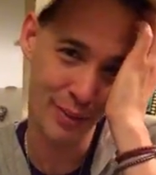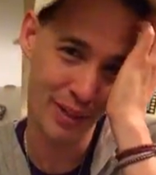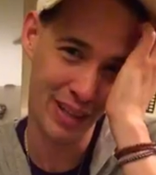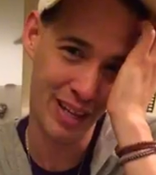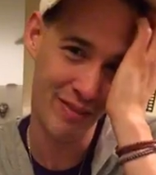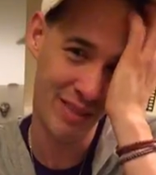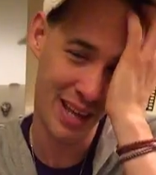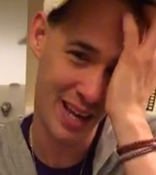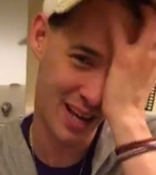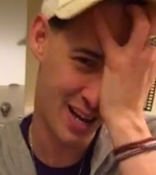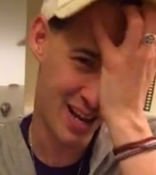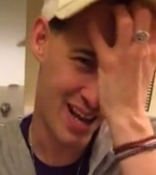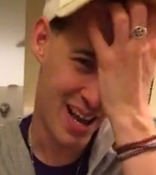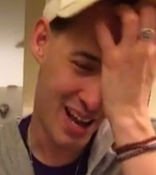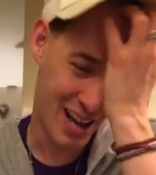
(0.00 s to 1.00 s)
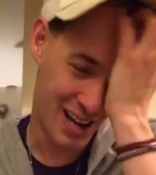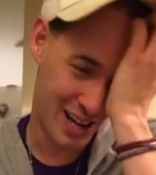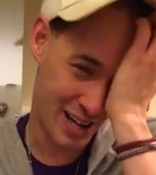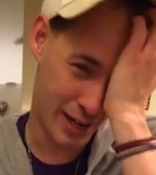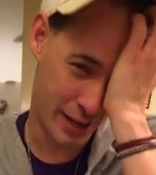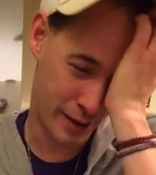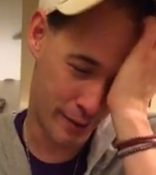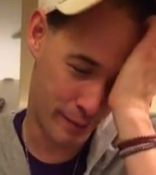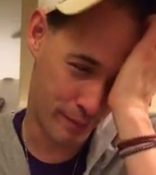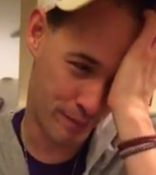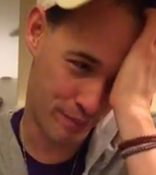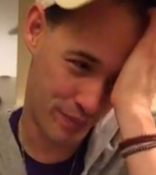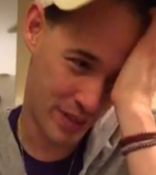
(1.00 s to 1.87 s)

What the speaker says: I love that. So I'm